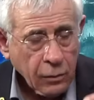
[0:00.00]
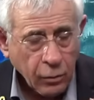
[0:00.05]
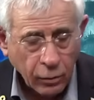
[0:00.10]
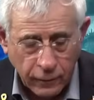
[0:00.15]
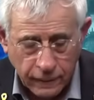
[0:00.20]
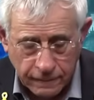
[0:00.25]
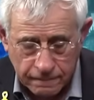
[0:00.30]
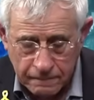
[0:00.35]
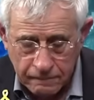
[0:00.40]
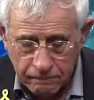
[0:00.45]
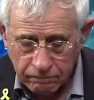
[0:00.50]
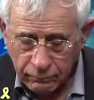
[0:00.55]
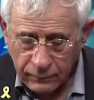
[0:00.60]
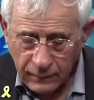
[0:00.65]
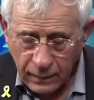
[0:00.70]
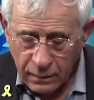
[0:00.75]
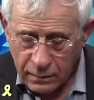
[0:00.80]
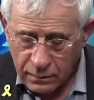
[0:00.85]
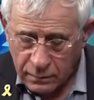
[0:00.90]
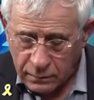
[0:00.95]
Look,
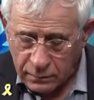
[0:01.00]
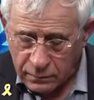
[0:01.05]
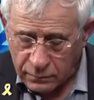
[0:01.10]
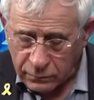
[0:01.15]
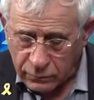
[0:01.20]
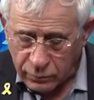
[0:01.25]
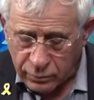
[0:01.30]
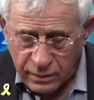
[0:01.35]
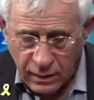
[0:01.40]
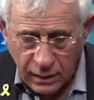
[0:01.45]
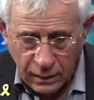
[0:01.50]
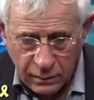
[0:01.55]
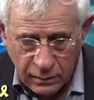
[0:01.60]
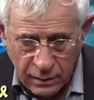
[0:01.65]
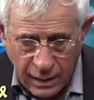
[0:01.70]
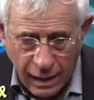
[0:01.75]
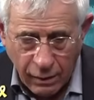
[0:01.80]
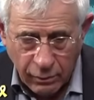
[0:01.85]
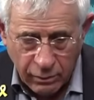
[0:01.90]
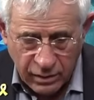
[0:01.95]
today,
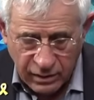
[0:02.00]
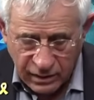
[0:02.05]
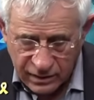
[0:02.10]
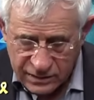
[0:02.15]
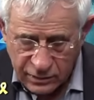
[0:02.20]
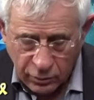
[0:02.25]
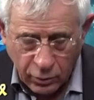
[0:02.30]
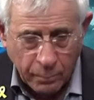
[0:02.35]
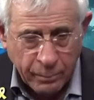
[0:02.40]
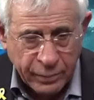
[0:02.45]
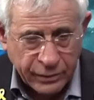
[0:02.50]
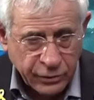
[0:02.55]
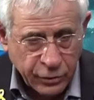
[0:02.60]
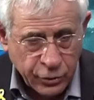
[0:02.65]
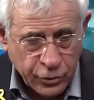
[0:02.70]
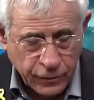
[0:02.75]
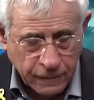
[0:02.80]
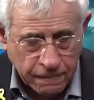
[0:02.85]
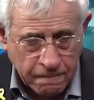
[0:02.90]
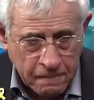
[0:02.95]
now there is a
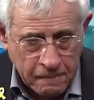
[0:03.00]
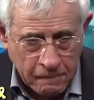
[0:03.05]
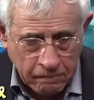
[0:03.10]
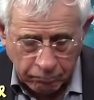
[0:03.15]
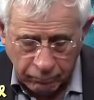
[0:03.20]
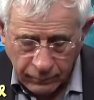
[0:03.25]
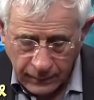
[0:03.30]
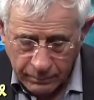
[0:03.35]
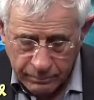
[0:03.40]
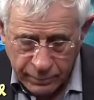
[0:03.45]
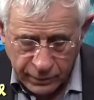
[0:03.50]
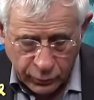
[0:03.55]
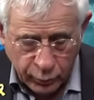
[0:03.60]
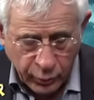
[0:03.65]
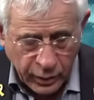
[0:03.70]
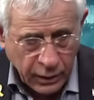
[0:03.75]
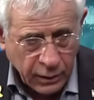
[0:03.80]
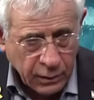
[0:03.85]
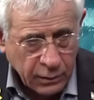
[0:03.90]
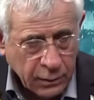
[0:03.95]
competition
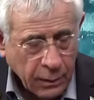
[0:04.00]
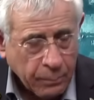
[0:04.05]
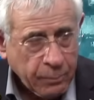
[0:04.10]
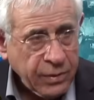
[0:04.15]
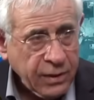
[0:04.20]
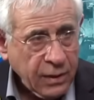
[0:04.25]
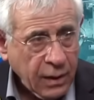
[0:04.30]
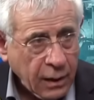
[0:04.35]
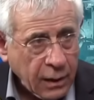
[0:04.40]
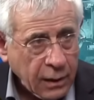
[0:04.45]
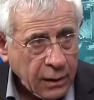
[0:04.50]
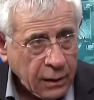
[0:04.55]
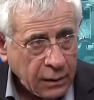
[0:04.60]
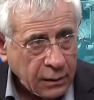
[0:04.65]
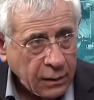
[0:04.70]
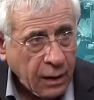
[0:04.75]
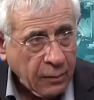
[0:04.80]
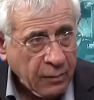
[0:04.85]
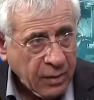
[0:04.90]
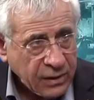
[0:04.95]
between the
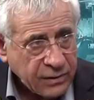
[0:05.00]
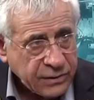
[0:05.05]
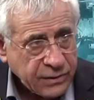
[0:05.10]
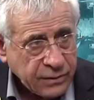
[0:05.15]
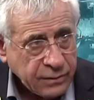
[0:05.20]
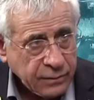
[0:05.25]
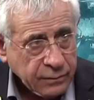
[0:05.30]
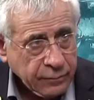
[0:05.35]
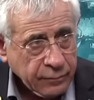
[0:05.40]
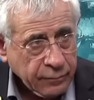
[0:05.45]
PA and Hamas.